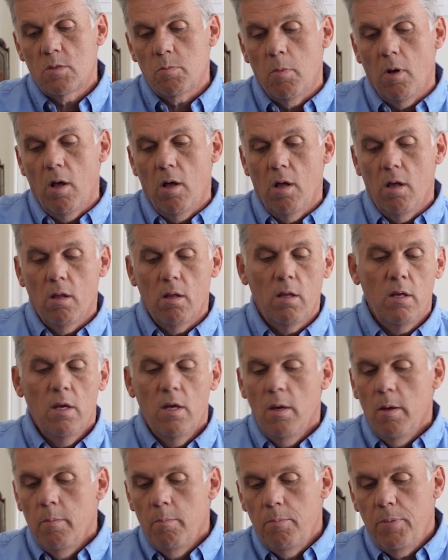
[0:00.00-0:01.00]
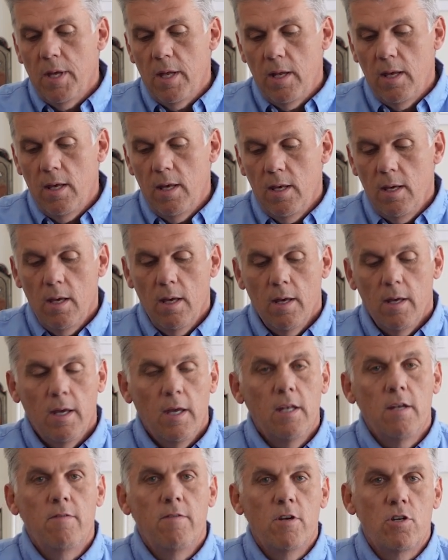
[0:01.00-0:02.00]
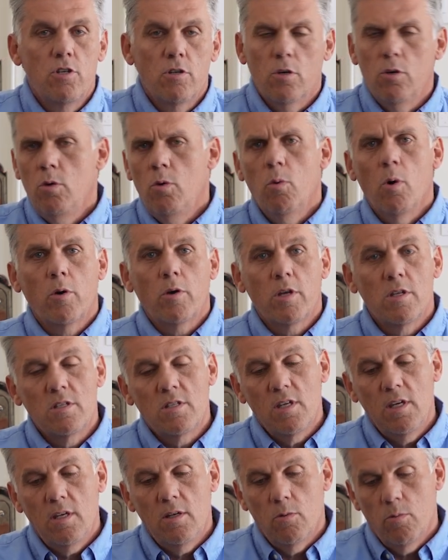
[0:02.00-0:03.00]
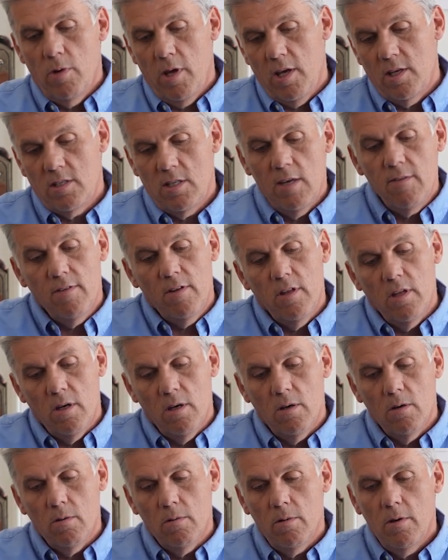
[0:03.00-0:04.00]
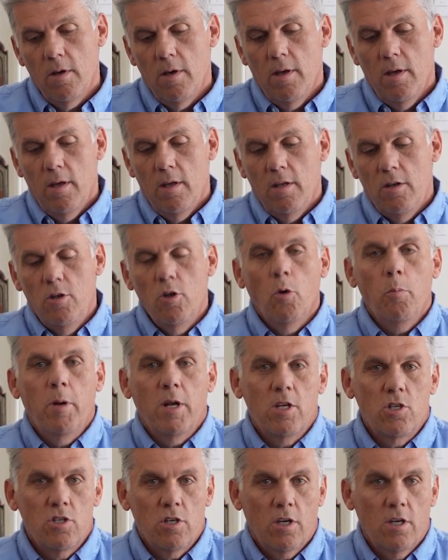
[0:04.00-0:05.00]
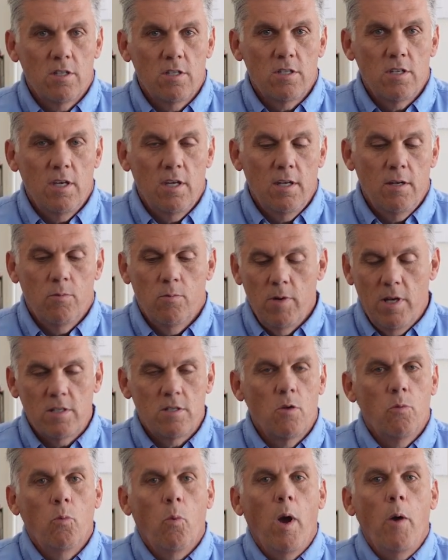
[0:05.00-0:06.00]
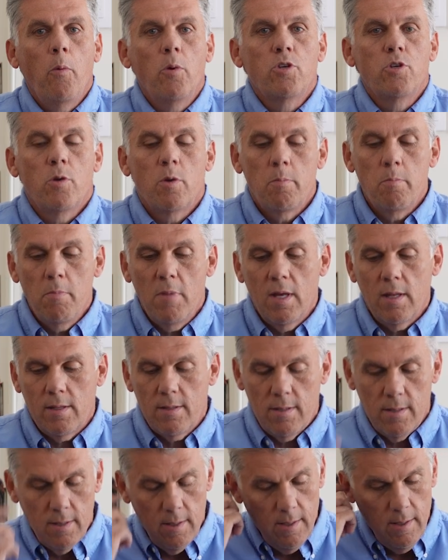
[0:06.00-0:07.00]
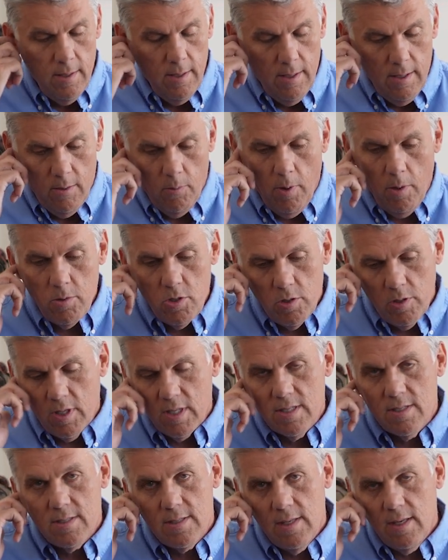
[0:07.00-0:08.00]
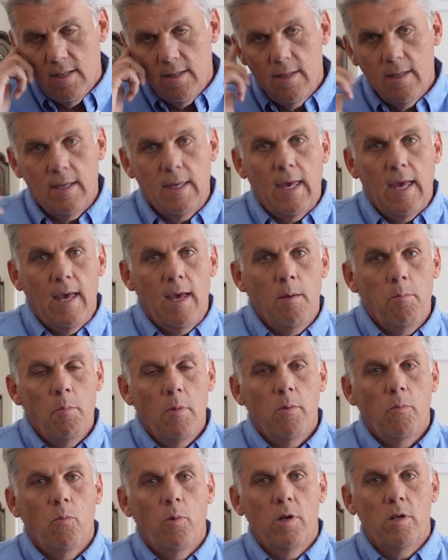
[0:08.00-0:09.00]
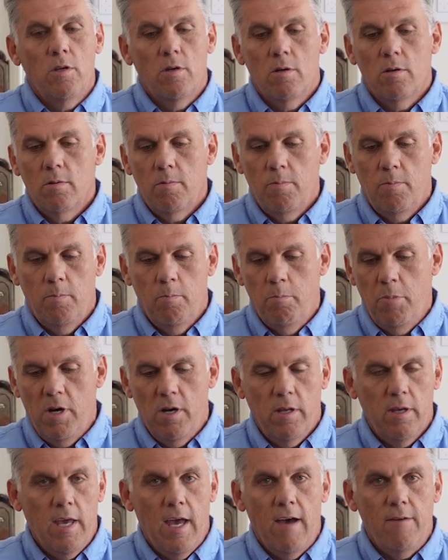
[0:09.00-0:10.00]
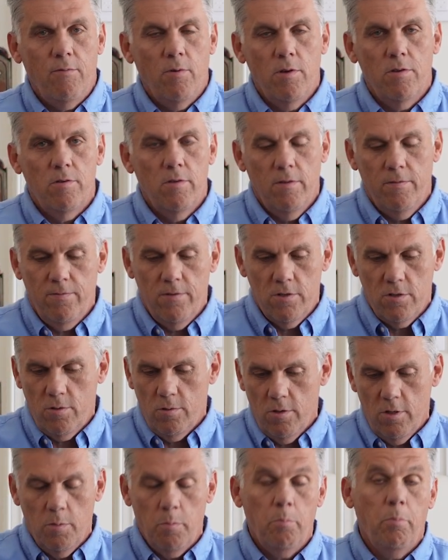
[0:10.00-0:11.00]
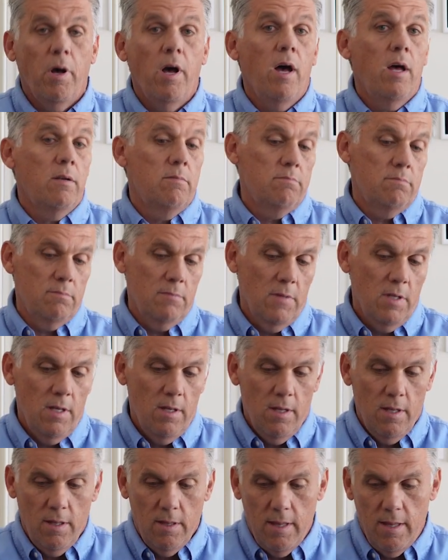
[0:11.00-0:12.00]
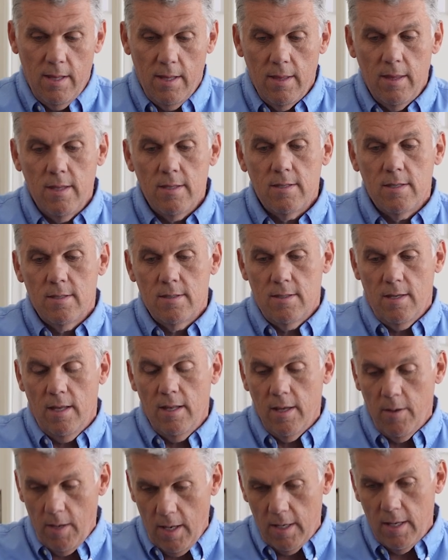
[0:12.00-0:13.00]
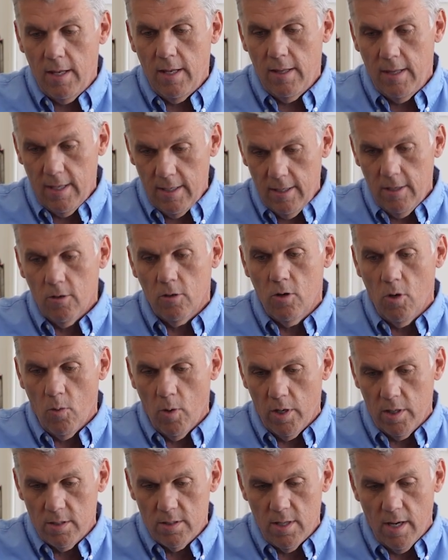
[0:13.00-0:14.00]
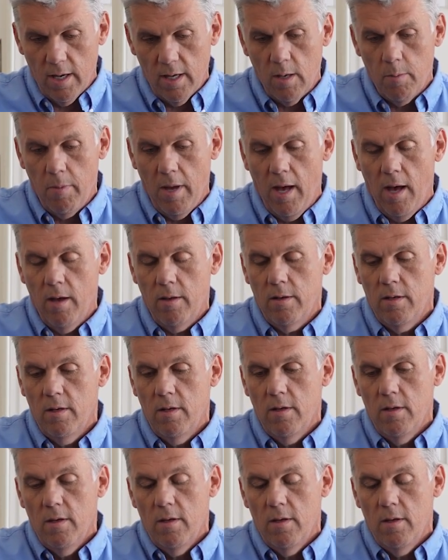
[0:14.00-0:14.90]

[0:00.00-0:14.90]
small, petty individual who won't concede a race, even though nobody should concede a race. Why would you concede the game when you're barely halfway through the first quarter? But then he'll go on and talk about